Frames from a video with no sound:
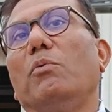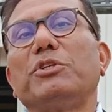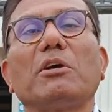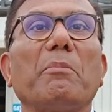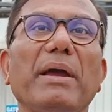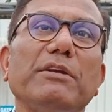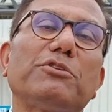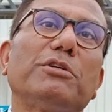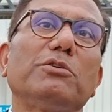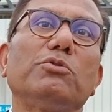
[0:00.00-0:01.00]
which are
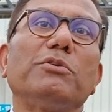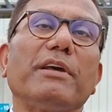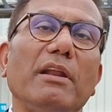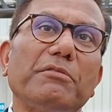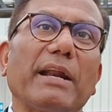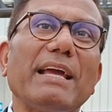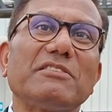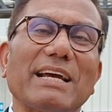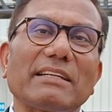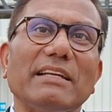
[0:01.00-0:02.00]
meant to deliver
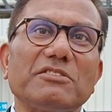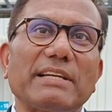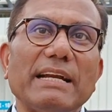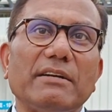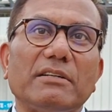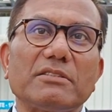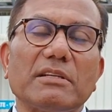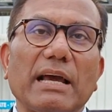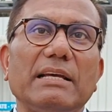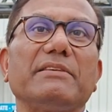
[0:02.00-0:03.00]
exacting
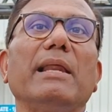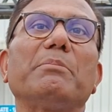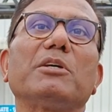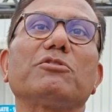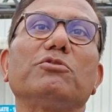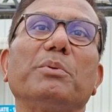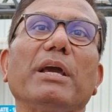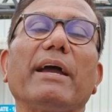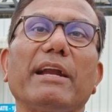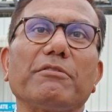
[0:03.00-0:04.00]
standards, has helped us to
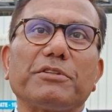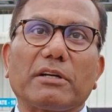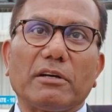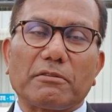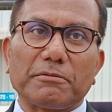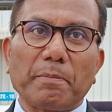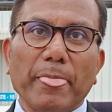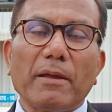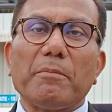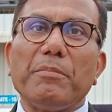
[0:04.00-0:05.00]
be ahead of the curve.
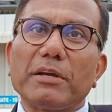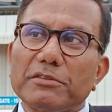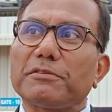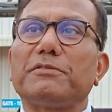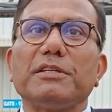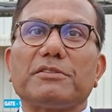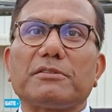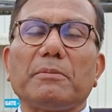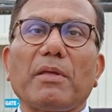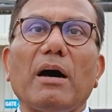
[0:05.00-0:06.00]
Because of
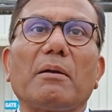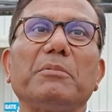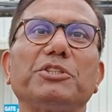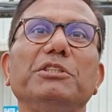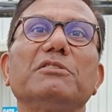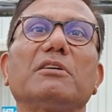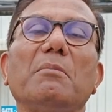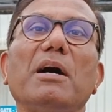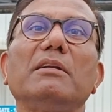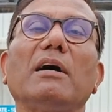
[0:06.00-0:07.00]
this, our machines
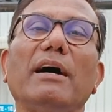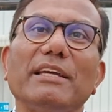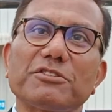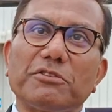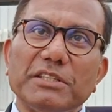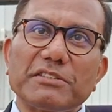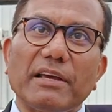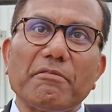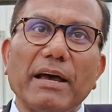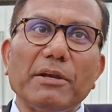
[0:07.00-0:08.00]
command the highest
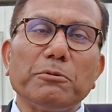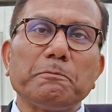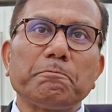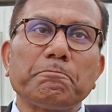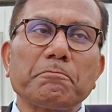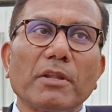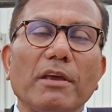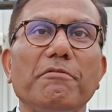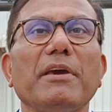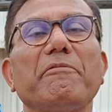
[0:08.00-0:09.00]
resale value.
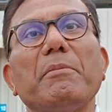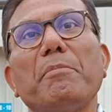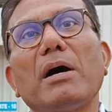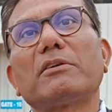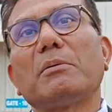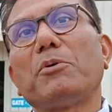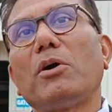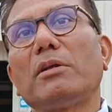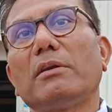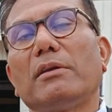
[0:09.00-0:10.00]
We have embarked
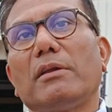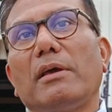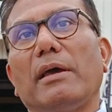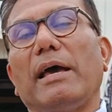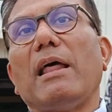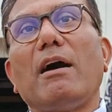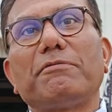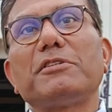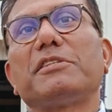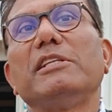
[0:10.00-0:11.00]
upon an
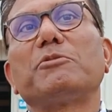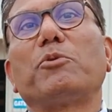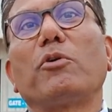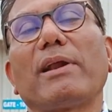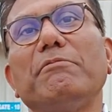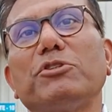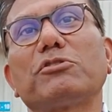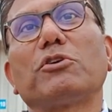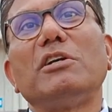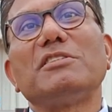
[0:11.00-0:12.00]
after-sales program,
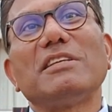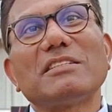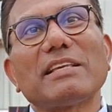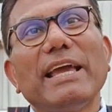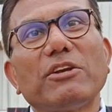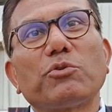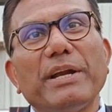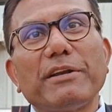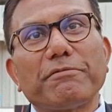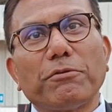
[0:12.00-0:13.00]
which is called
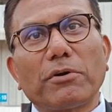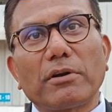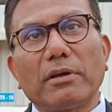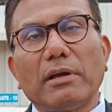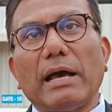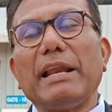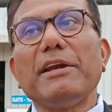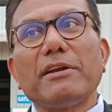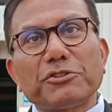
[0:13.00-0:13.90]
6-8-24, an